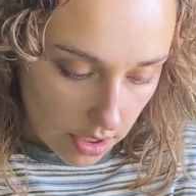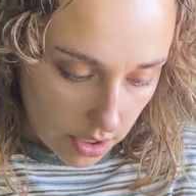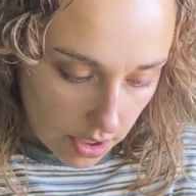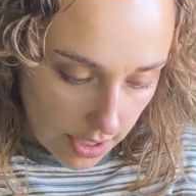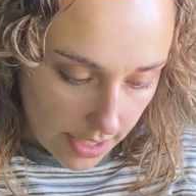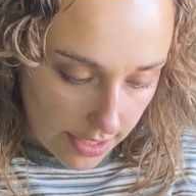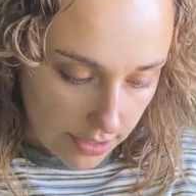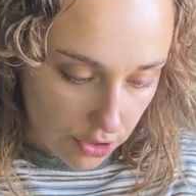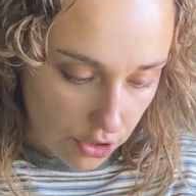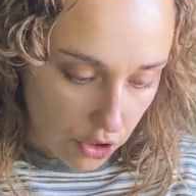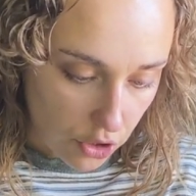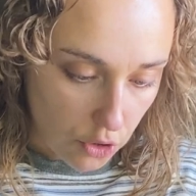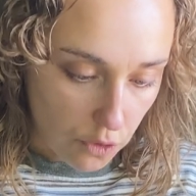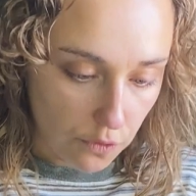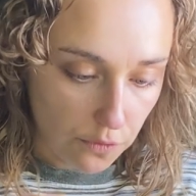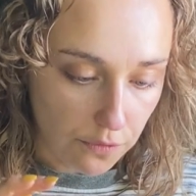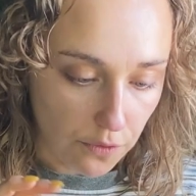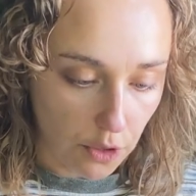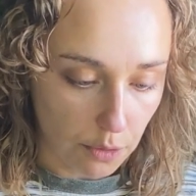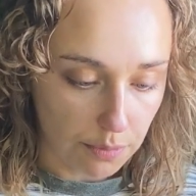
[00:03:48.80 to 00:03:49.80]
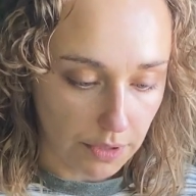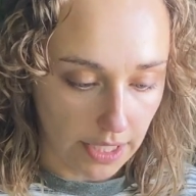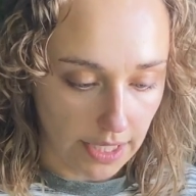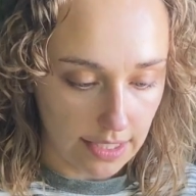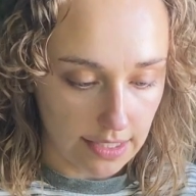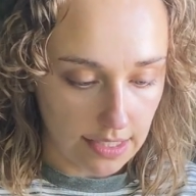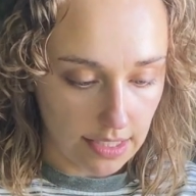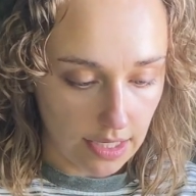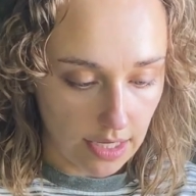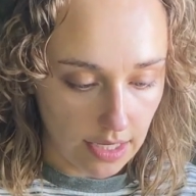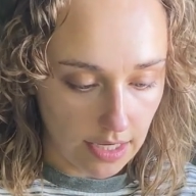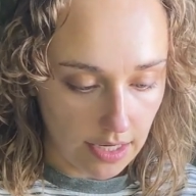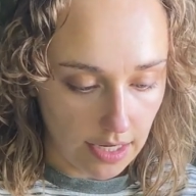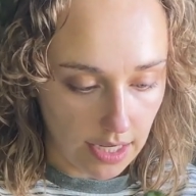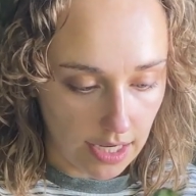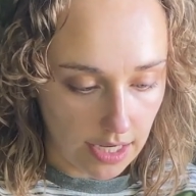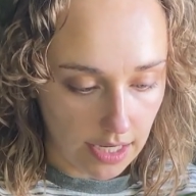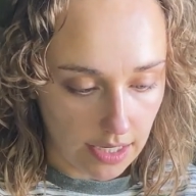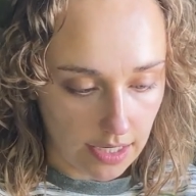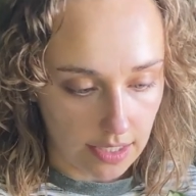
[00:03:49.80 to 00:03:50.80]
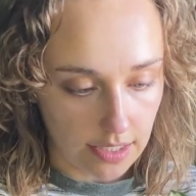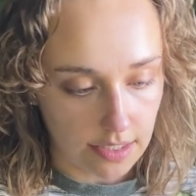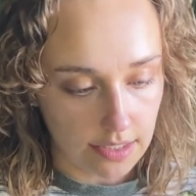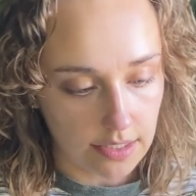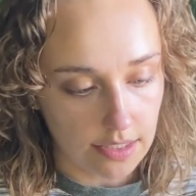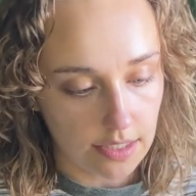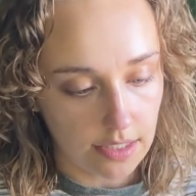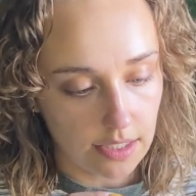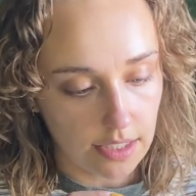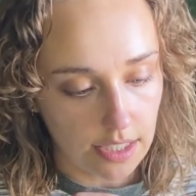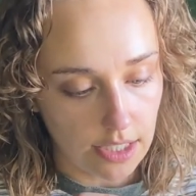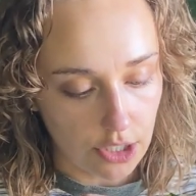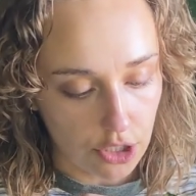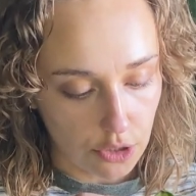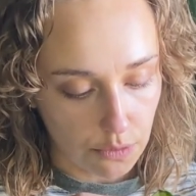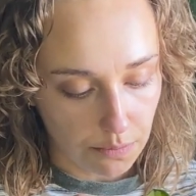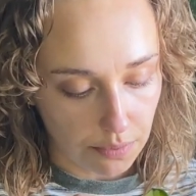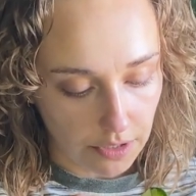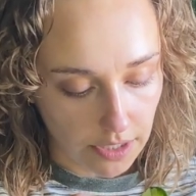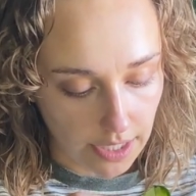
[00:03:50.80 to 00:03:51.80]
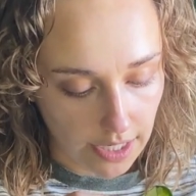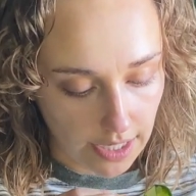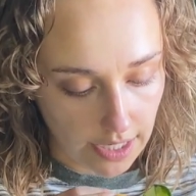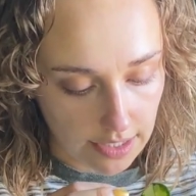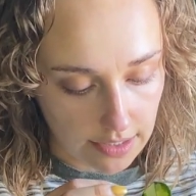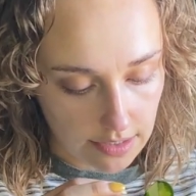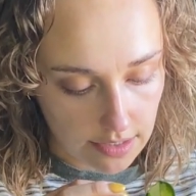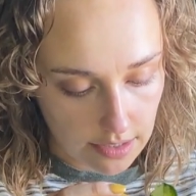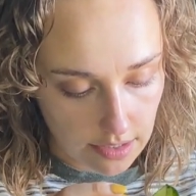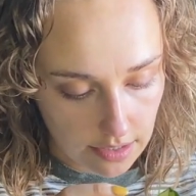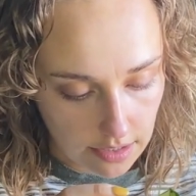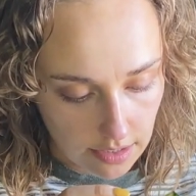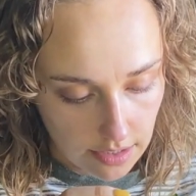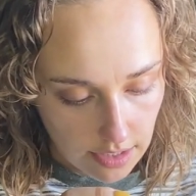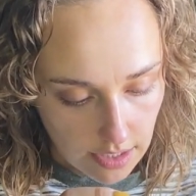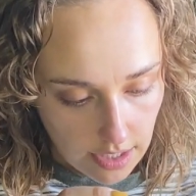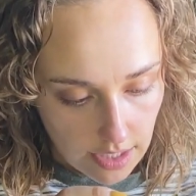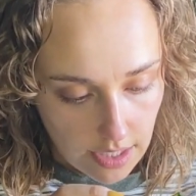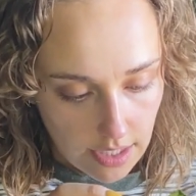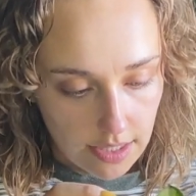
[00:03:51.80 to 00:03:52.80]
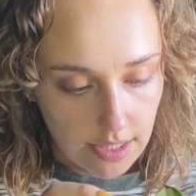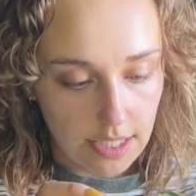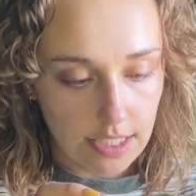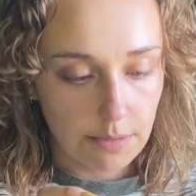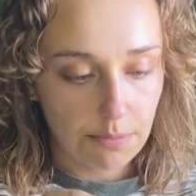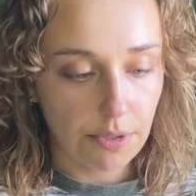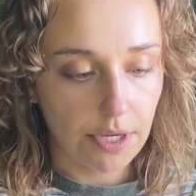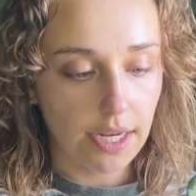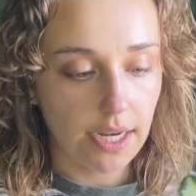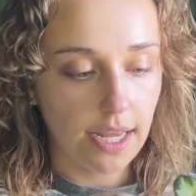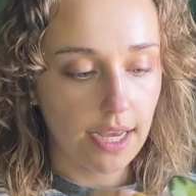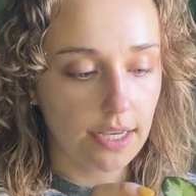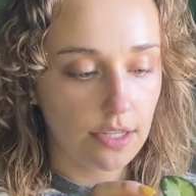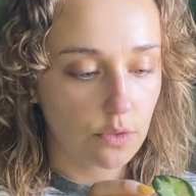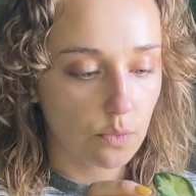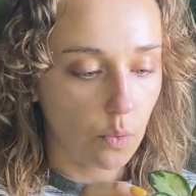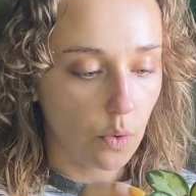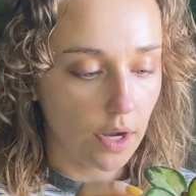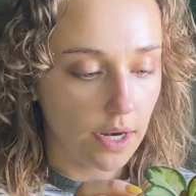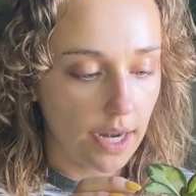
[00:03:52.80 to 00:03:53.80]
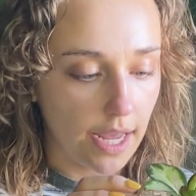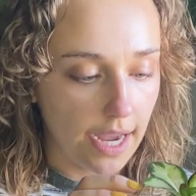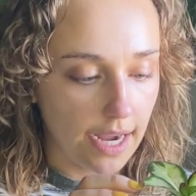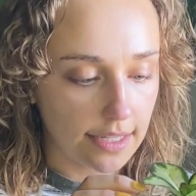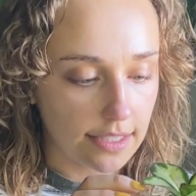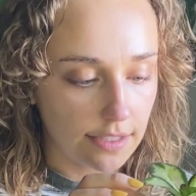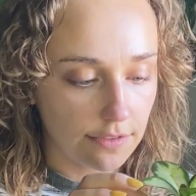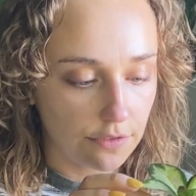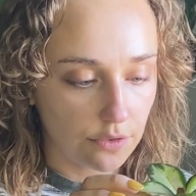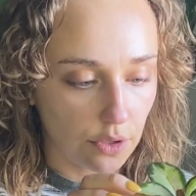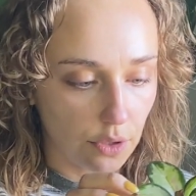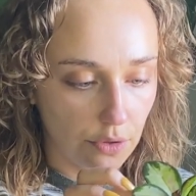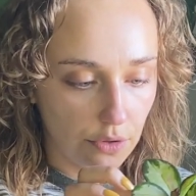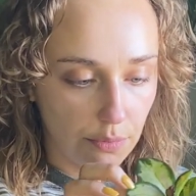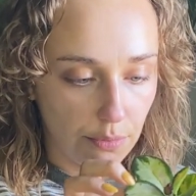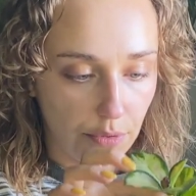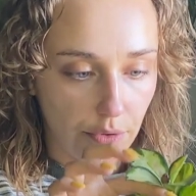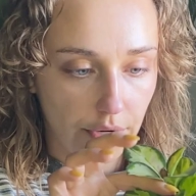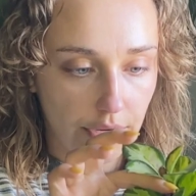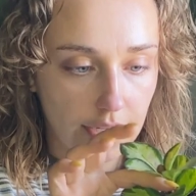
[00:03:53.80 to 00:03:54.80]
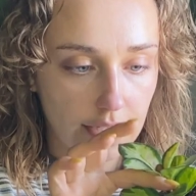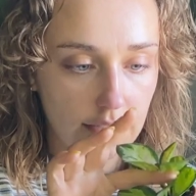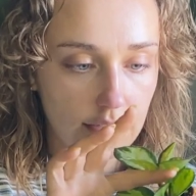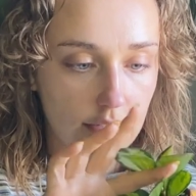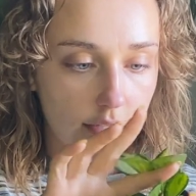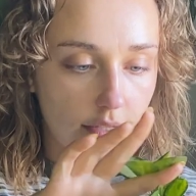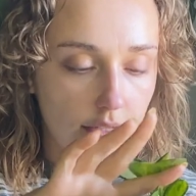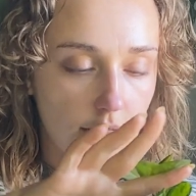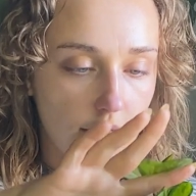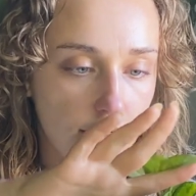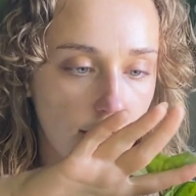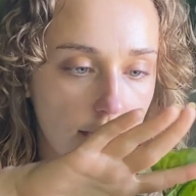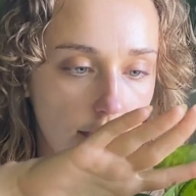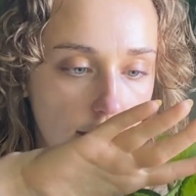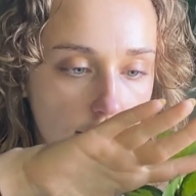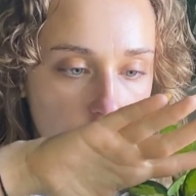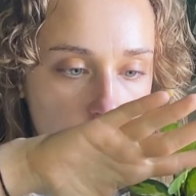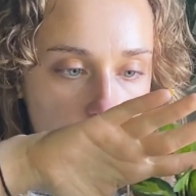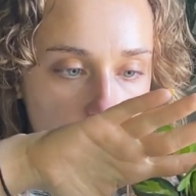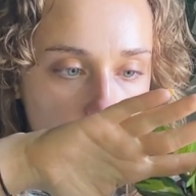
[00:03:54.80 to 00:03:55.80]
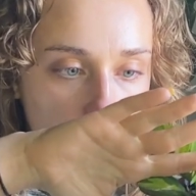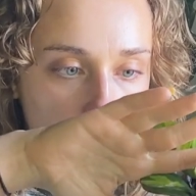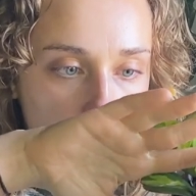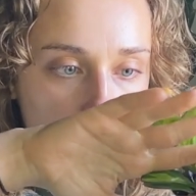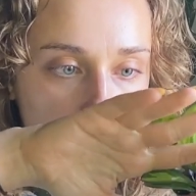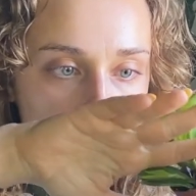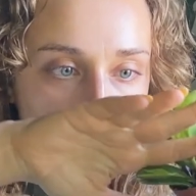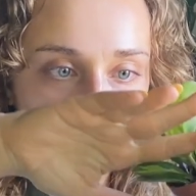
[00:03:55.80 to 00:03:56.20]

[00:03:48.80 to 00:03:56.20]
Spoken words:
2 full plants in it. And each plant, this plant has 1 active growth point, which